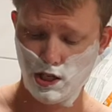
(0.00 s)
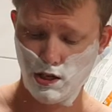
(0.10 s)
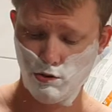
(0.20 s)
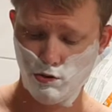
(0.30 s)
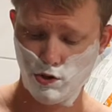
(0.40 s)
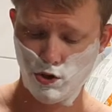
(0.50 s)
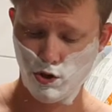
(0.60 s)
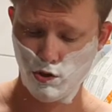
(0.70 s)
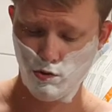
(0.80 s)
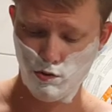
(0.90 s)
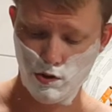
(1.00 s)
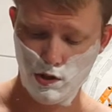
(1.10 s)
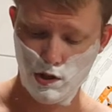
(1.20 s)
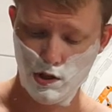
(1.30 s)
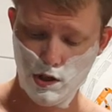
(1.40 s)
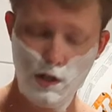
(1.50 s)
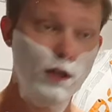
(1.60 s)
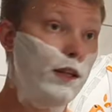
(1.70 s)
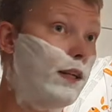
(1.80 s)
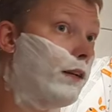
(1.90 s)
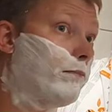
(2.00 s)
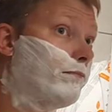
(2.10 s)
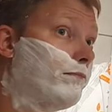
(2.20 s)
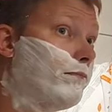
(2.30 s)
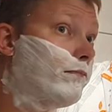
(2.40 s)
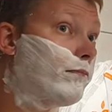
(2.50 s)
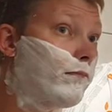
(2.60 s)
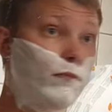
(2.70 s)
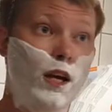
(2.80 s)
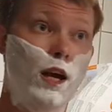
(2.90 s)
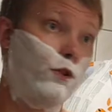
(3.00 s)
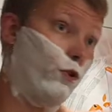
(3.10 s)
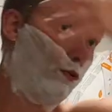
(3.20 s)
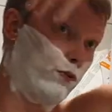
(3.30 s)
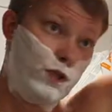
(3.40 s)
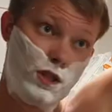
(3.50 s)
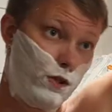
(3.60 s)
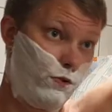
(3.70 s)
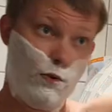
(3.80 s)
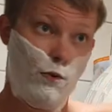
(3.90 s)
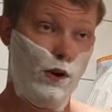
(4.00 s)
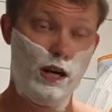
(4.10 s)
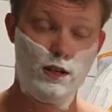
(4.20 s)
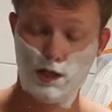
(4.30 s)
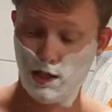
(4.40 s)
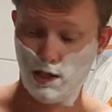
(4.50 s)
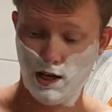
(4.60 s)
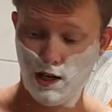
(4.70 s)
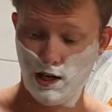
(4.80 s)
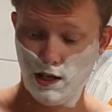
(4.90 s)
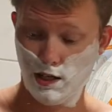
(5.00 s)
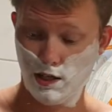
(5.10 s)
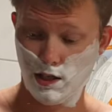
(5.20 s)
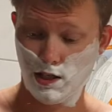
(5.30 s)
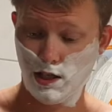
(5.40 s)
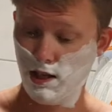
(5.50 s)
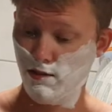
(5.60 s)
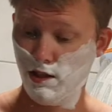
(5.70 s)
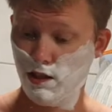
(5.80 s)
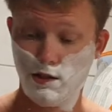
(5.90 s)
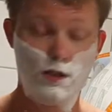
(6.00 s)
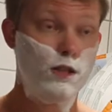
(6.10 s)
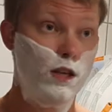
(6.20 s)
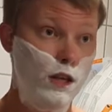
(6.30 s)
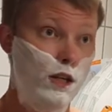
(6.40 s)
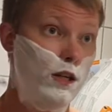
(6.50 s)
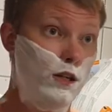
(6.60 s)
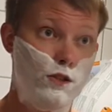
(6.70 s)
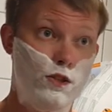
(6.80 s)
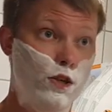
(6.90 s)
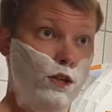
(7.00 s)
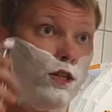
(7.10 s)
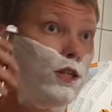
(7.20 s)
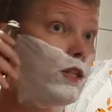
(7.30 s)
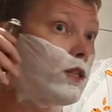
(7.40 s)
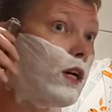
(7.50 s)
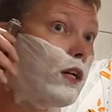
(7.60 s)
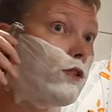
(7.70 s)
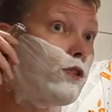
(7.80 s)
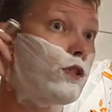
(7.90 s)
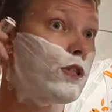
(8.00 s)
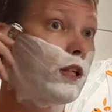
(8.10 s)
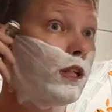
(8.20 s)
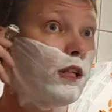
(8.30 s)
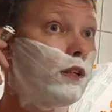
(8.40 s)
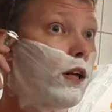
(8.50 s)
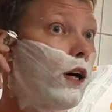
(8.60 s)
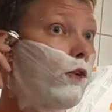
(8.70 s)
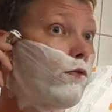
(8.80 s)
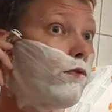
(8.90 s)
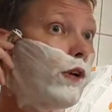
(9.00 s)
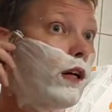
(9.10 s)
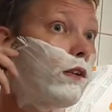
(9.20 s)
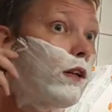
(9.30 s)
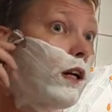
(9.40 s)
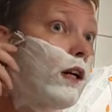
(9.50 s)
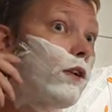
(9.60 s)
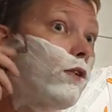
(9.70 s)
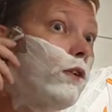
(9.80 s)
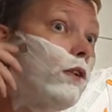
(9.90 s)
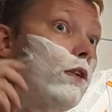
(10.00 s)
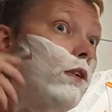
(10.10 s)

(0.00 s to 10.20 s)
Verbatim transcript: out, so yeah. I don't scratch the skin, it's, it's such easy. I just lay it down, pan the angle,